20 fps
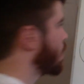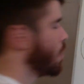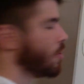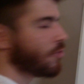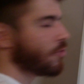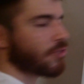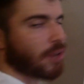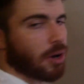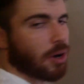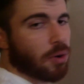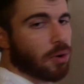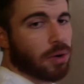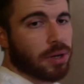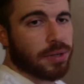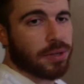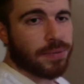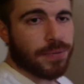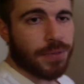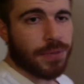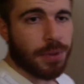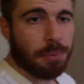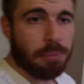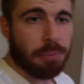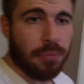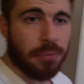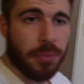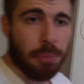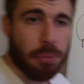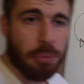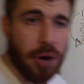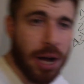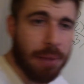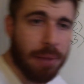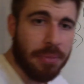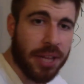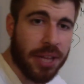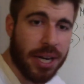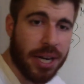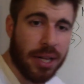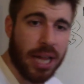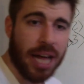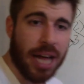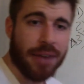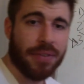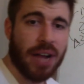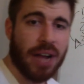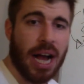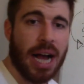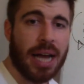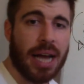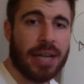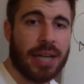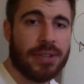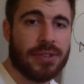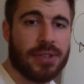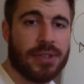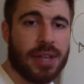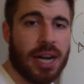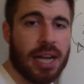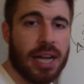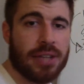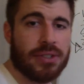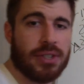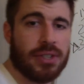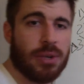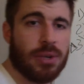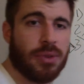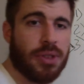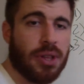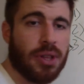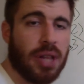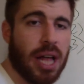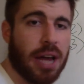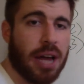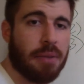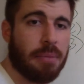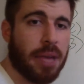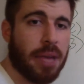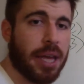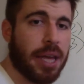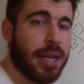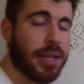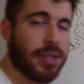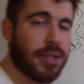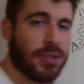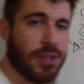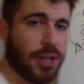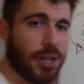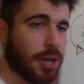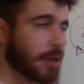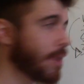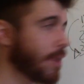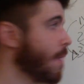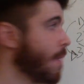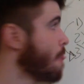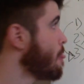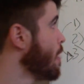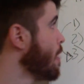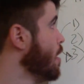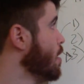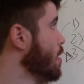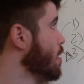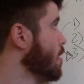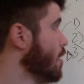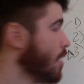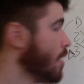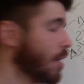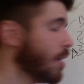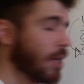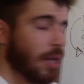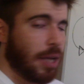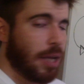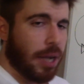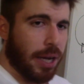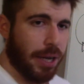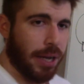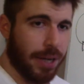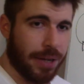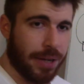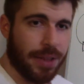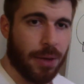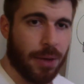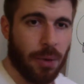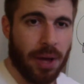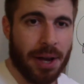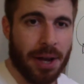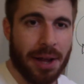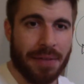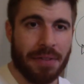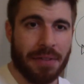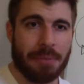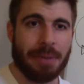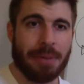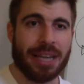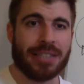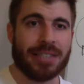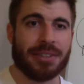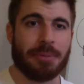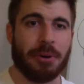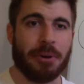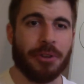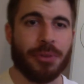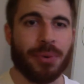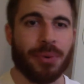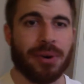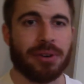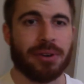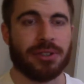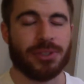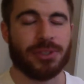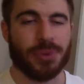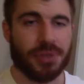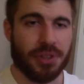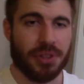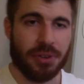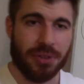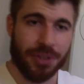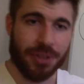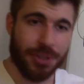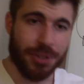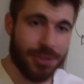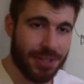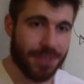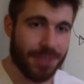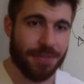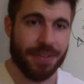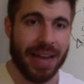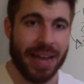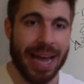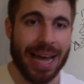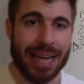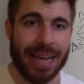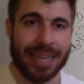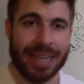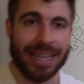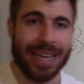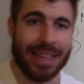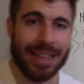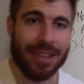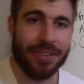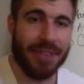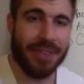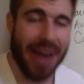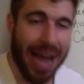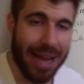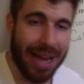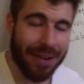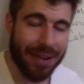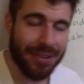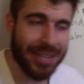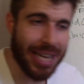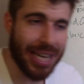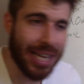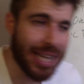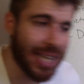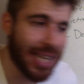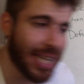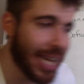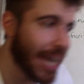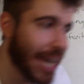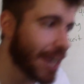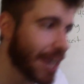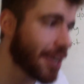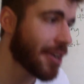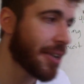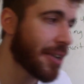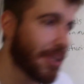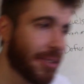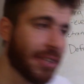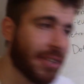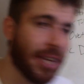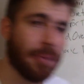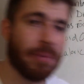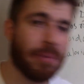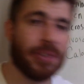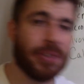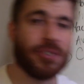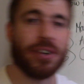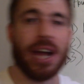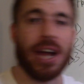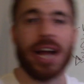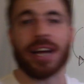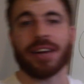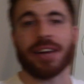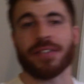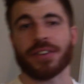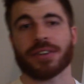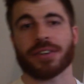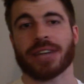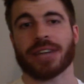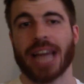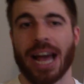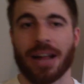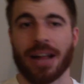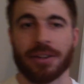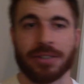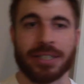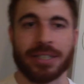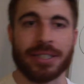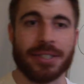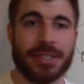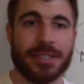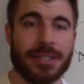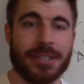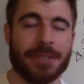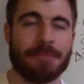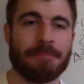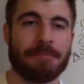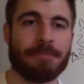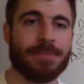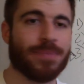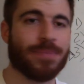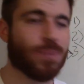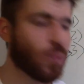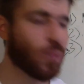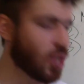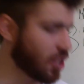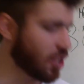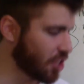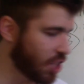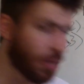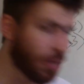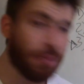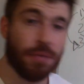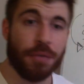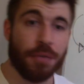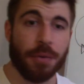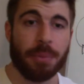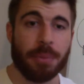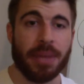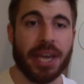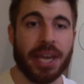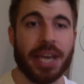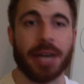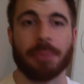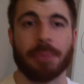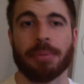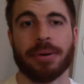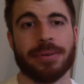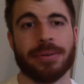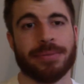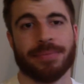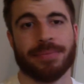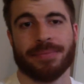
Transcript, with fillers: So the, the problem that a lot of guys that I see with a lot of men is they're, they want to have the best of both worlds where they're losing fat, yet they're not taking care or keeping track of their calories. Just shooting from the hip.